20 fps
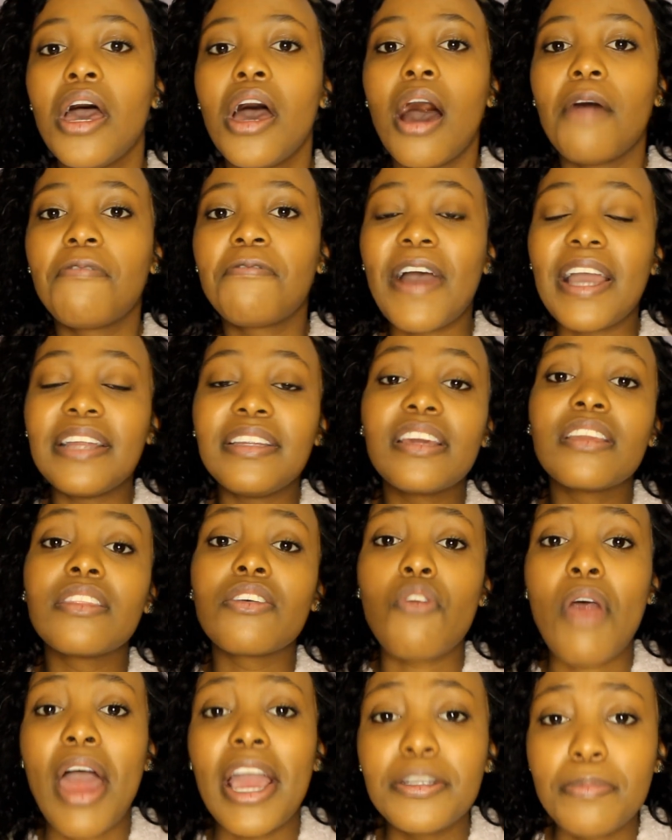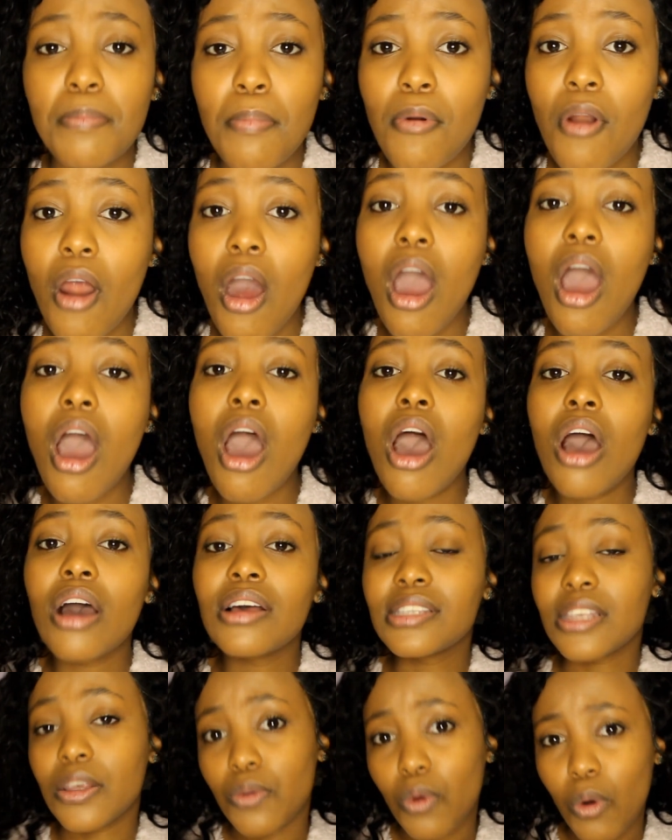finding the right
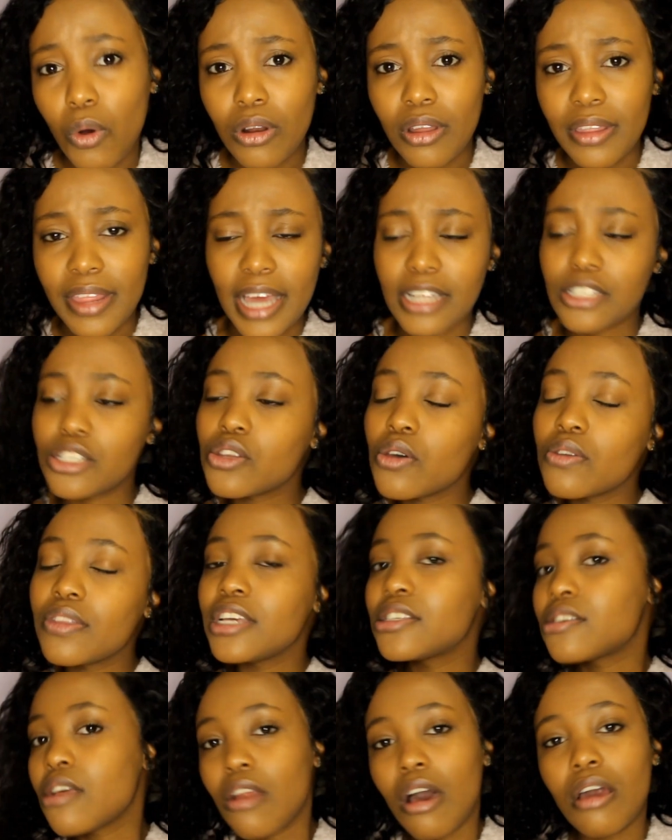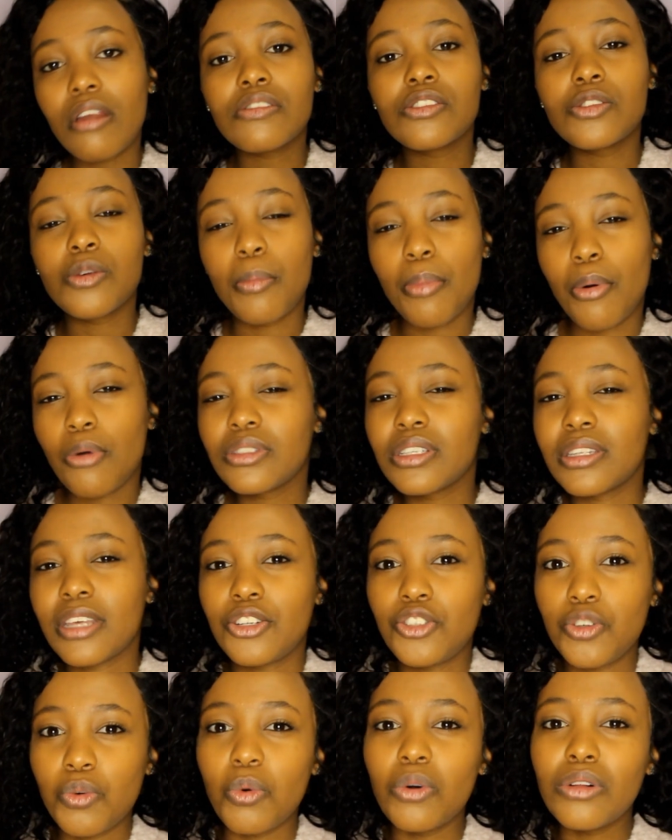bras and all of that. So there's a lot of support
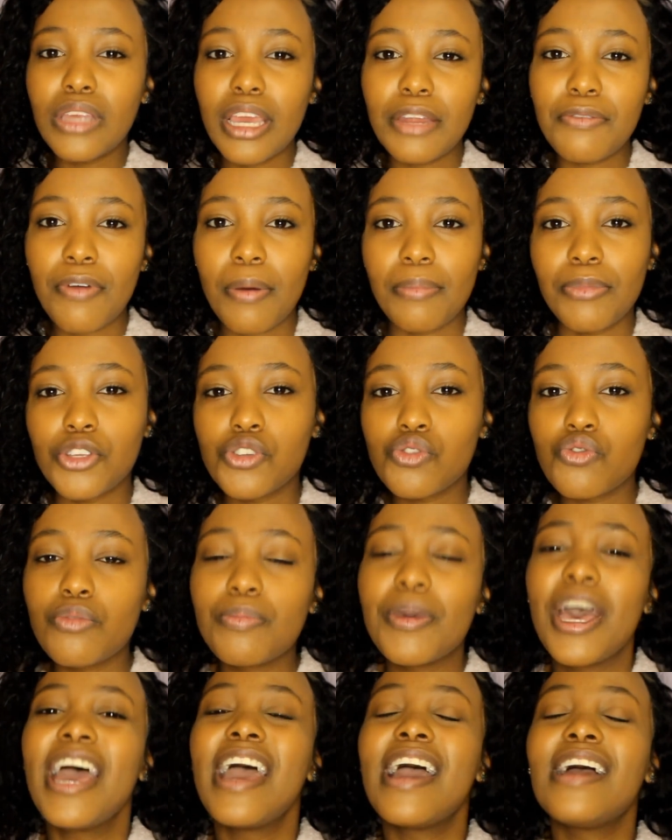that you will get from this group.